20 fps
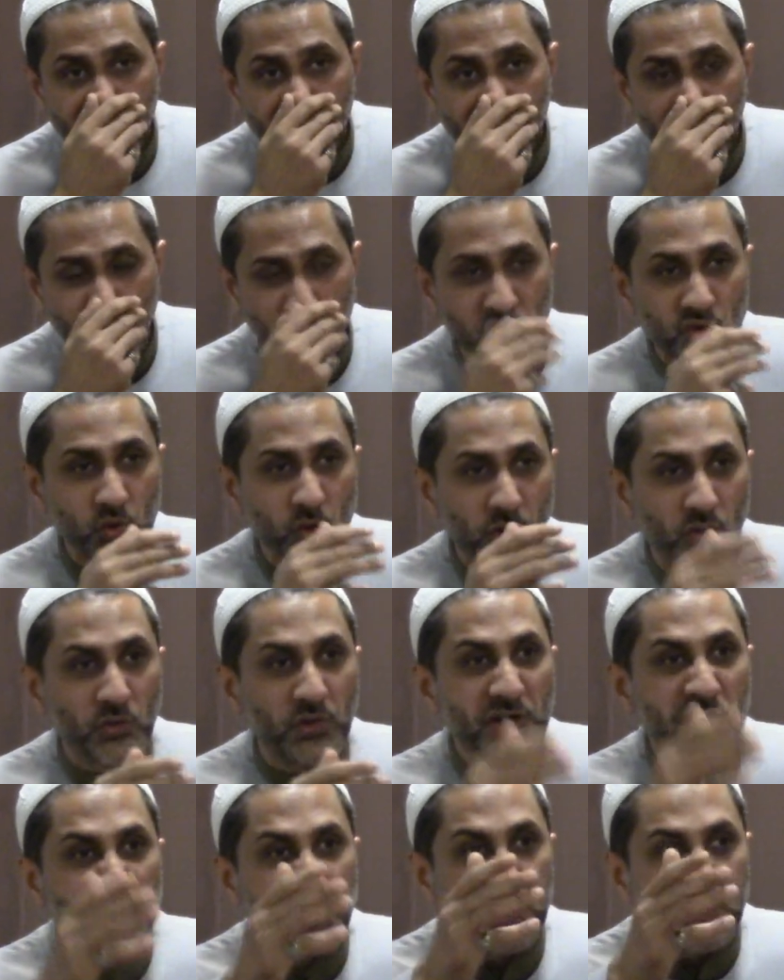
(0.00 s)
or Surah
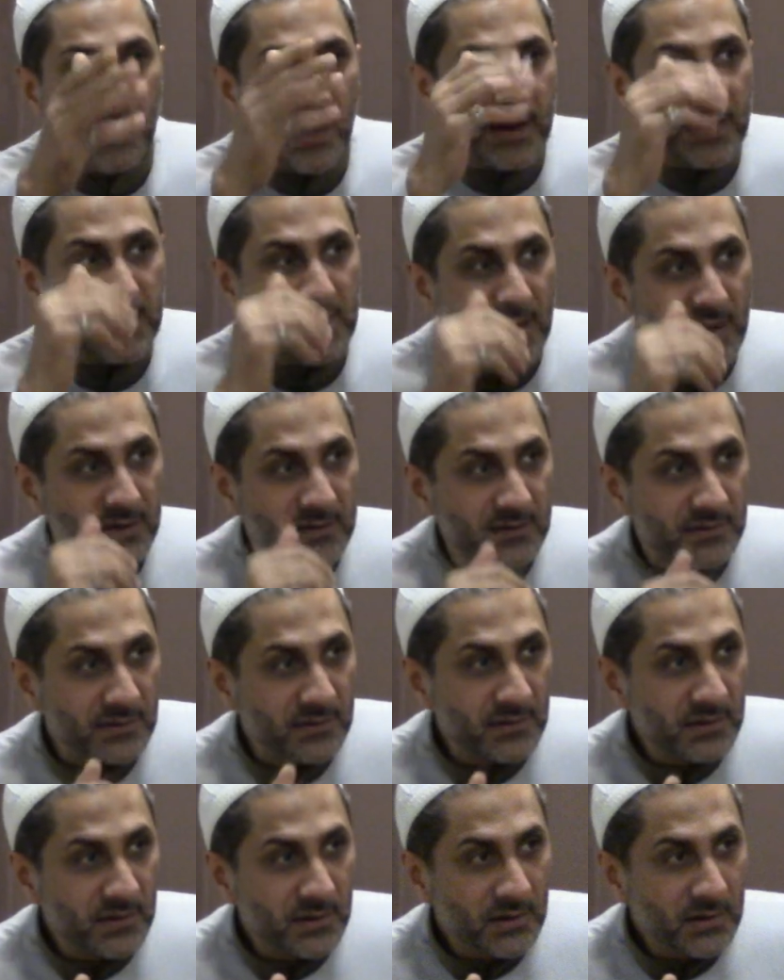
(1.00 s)
Al-Ijtimaiyat,
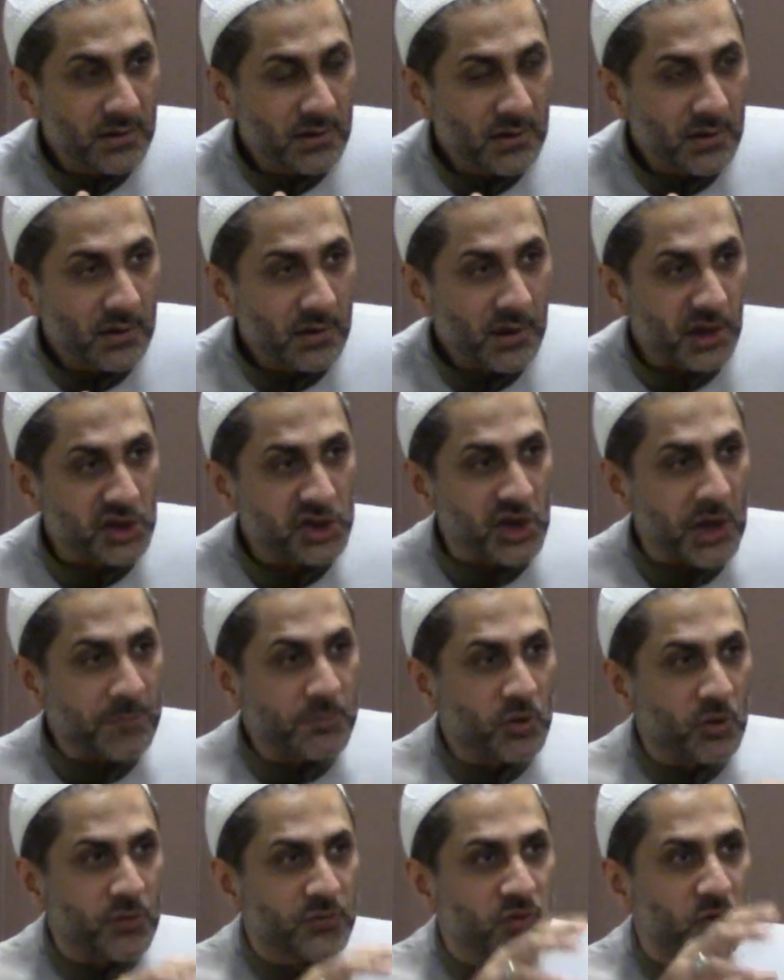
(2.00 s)
a
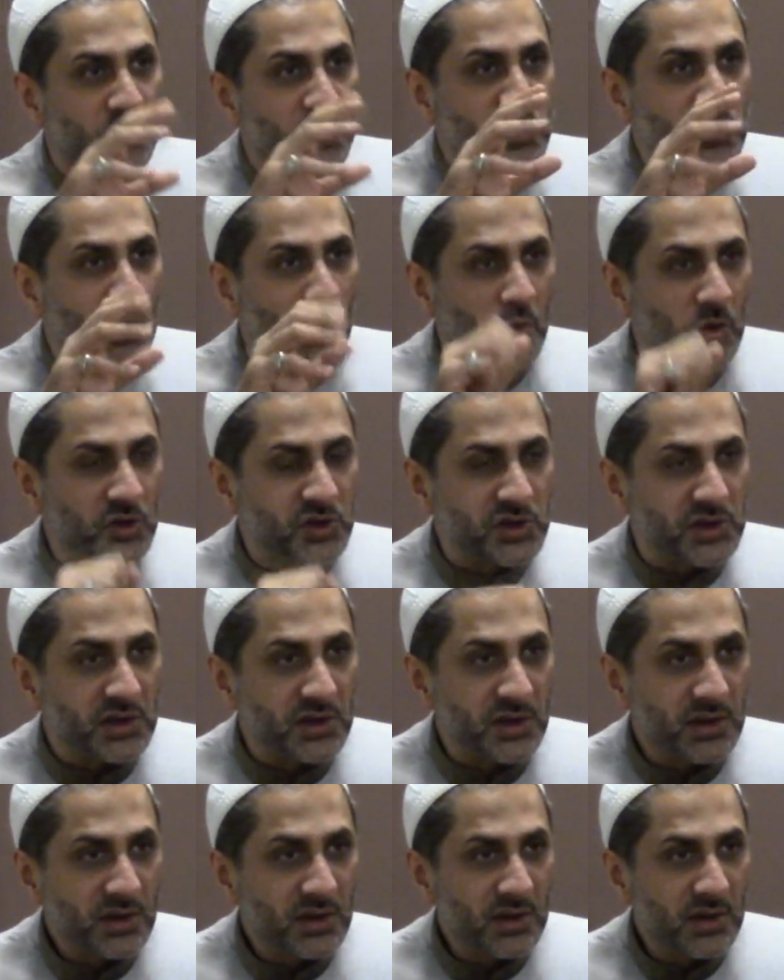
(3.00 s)
chapter of sociology,
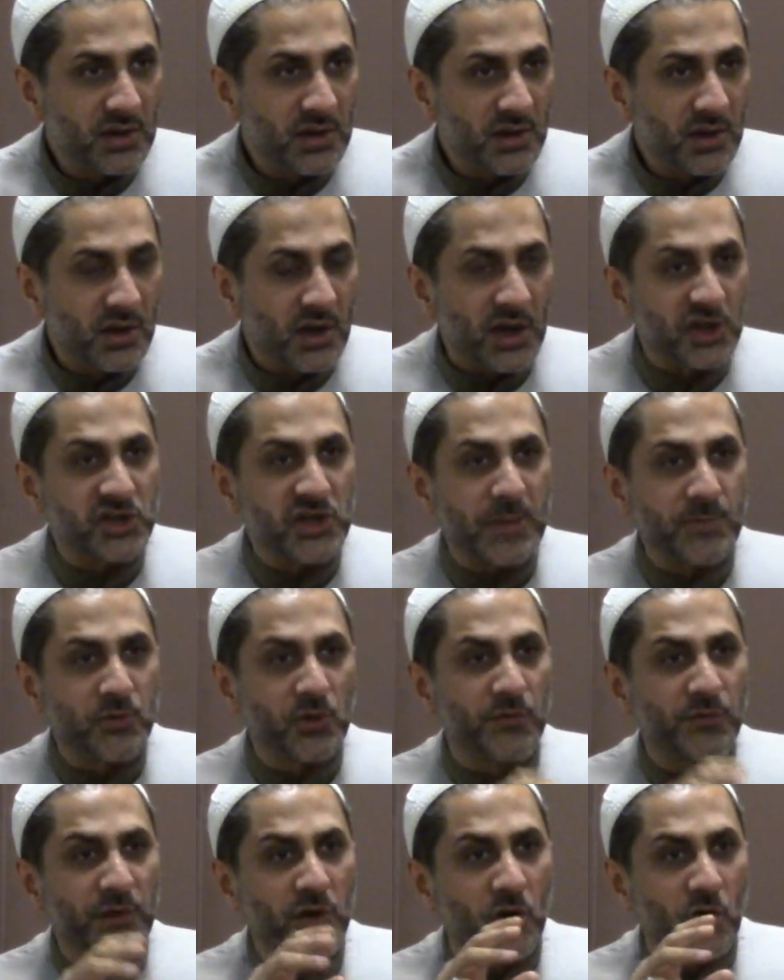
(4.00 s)
a
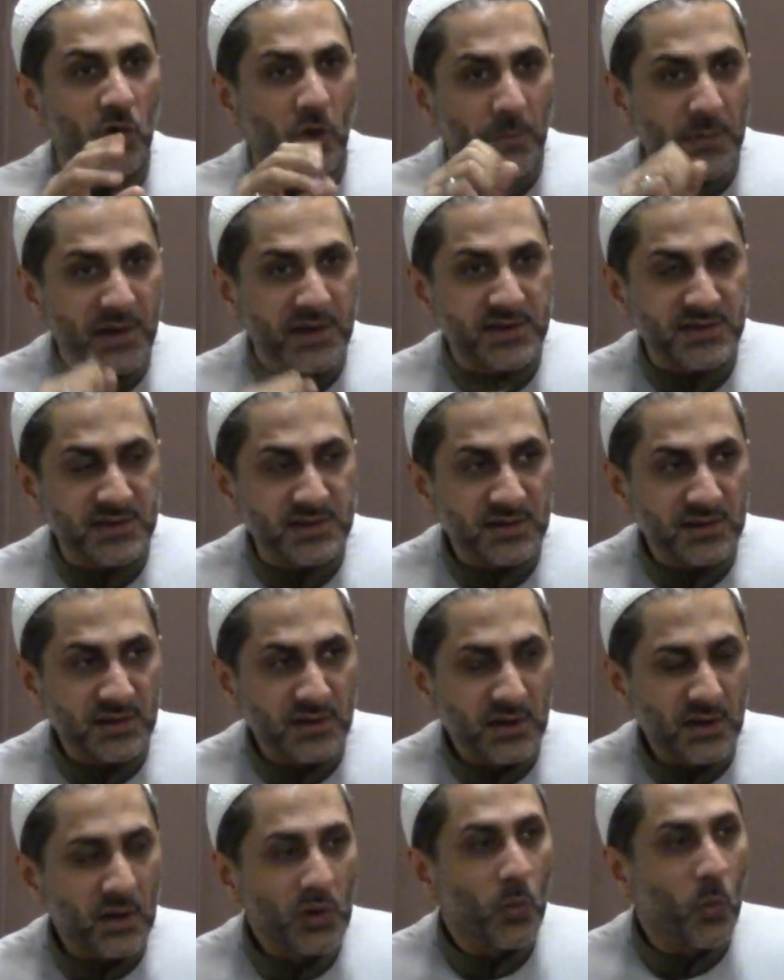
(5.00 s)
chapter of economics.
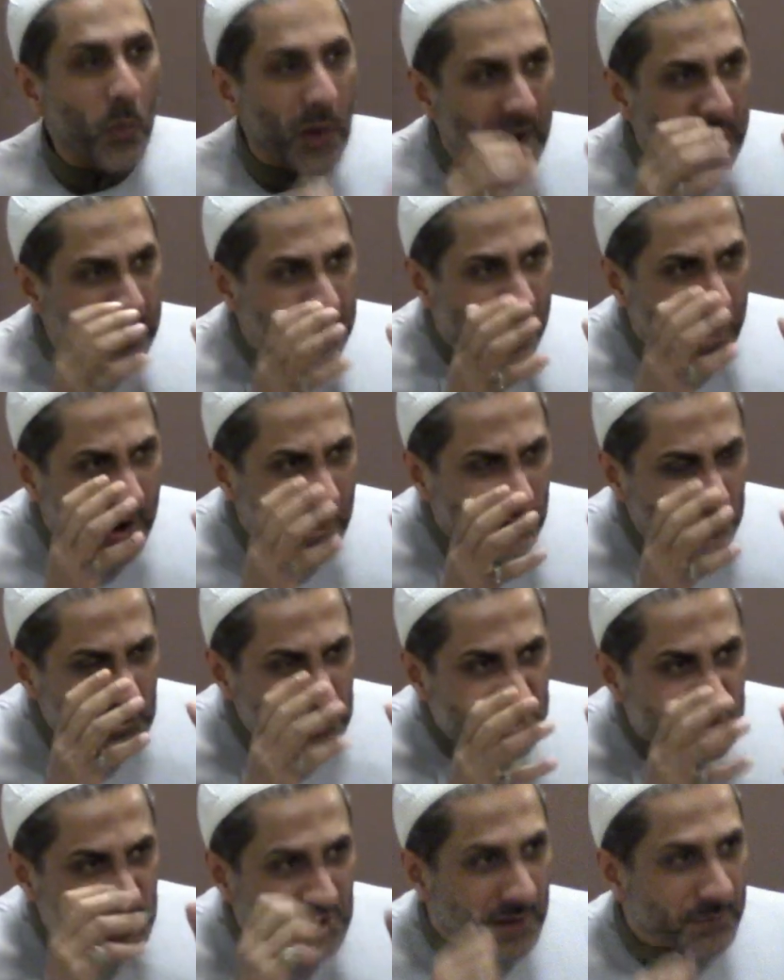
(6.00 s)
Where are
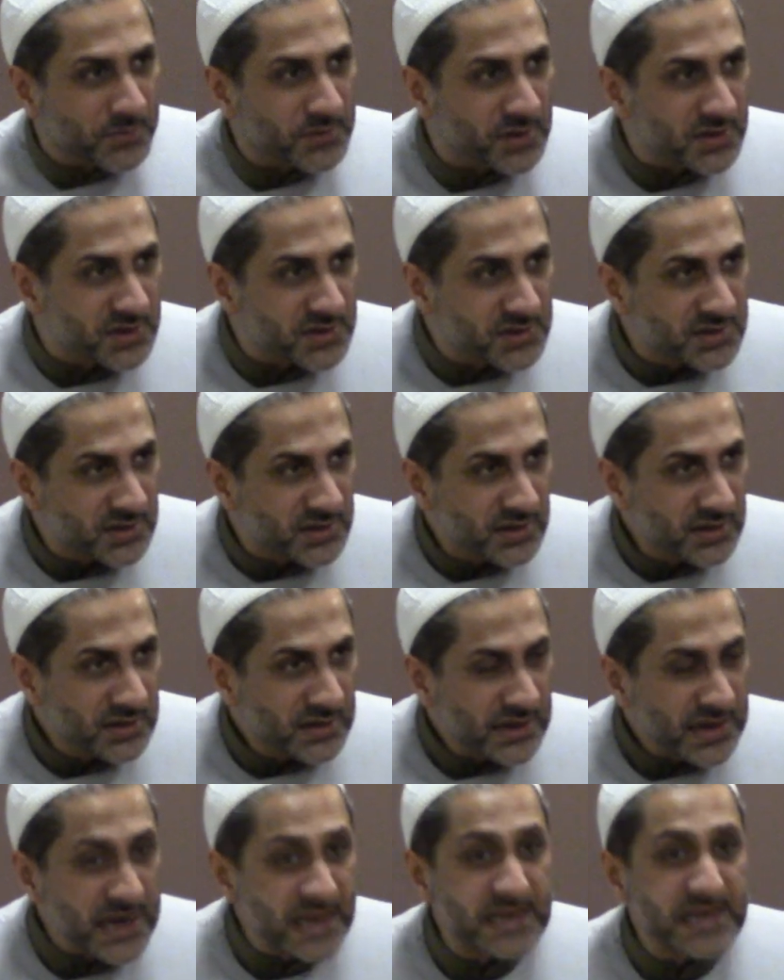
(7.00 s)
these chapters?
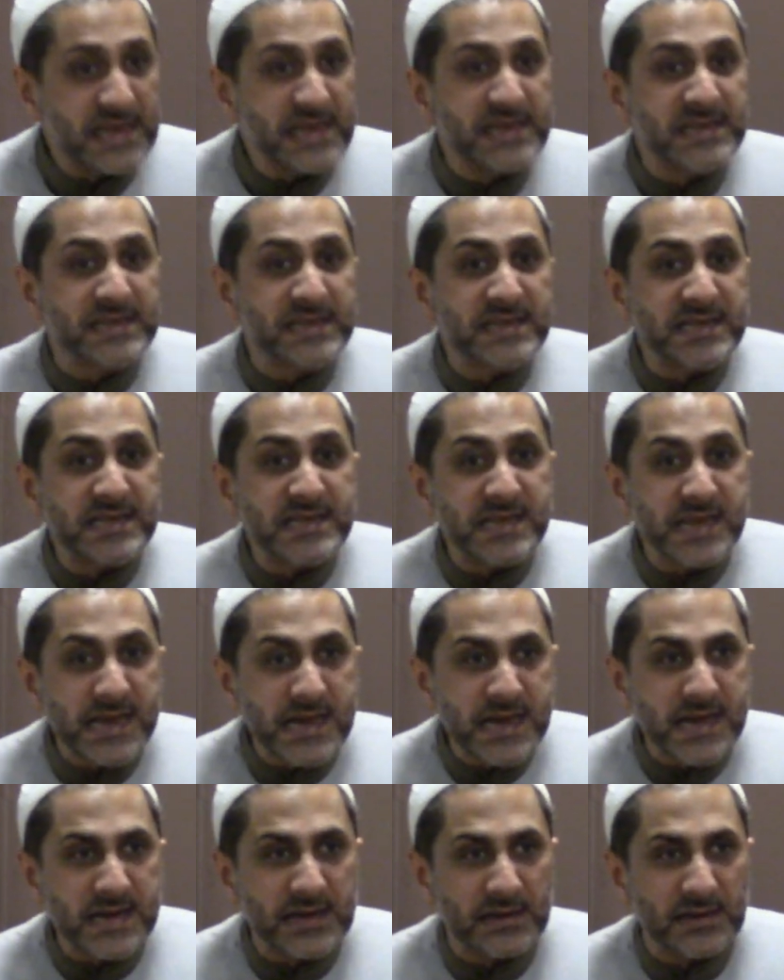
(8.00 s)
It isn't
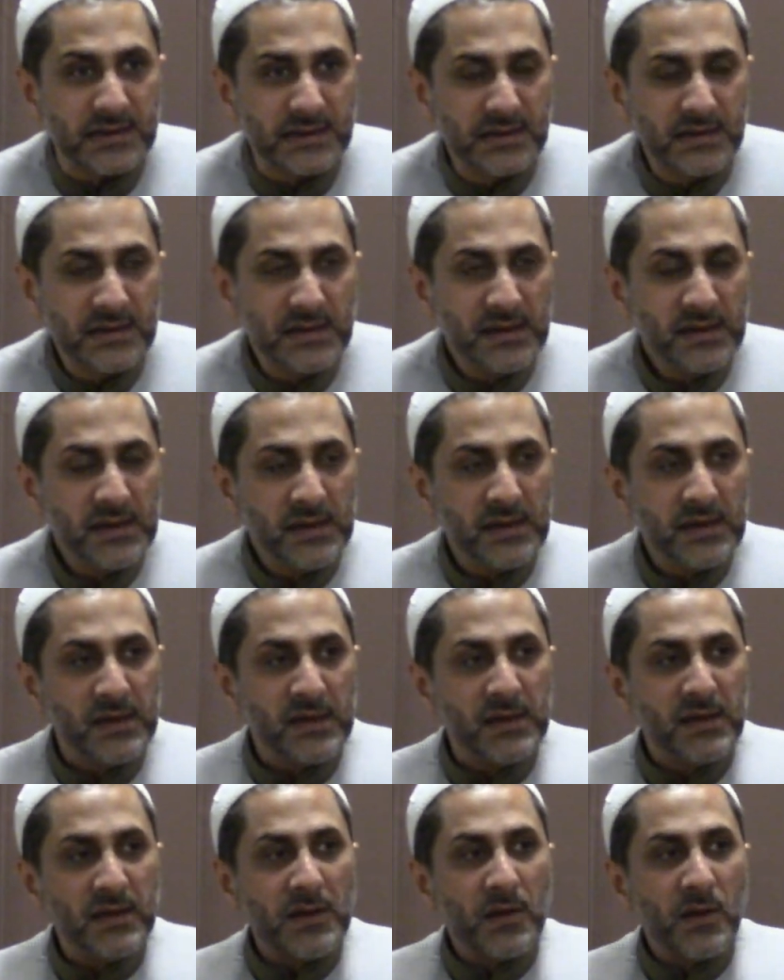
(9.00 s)
there.
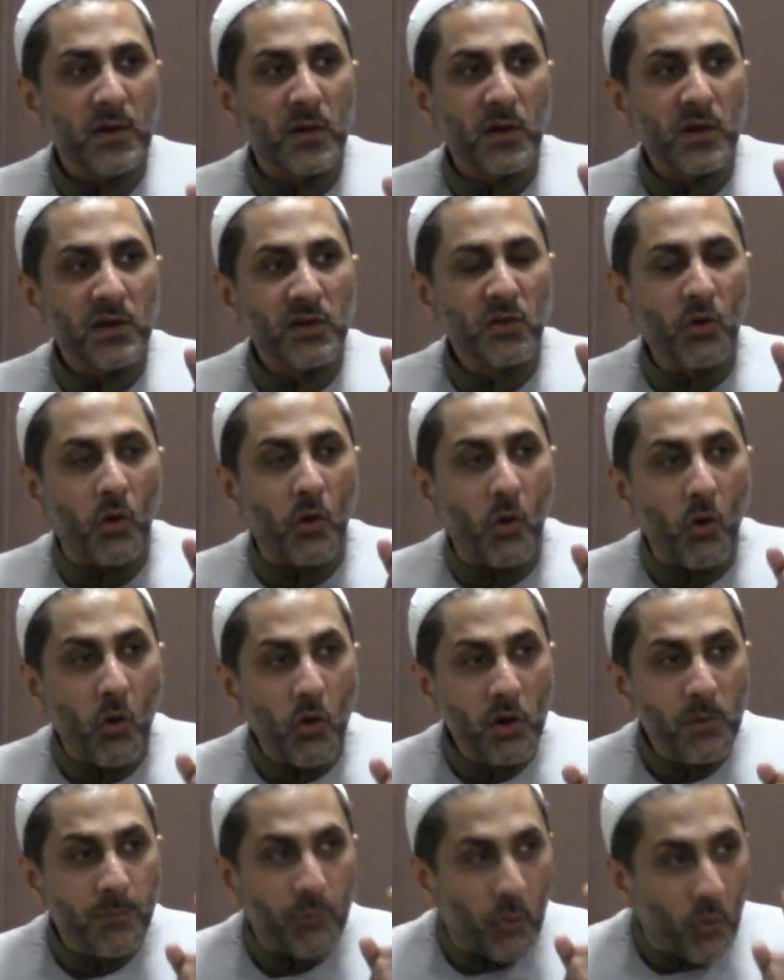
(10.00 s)
The
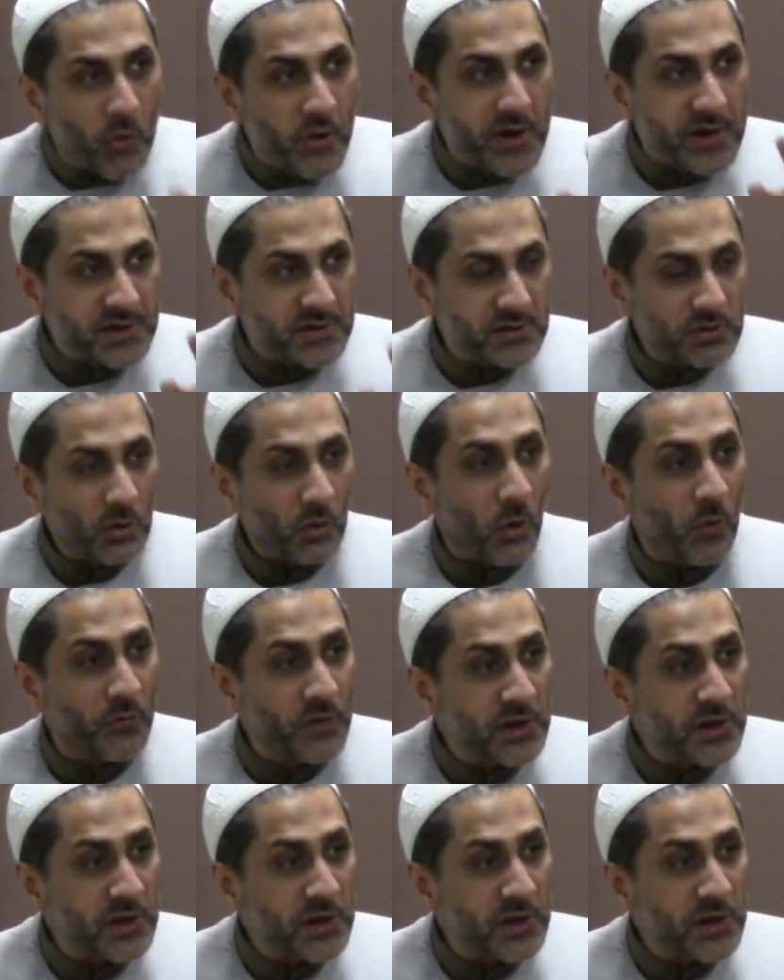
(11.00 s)
whole point of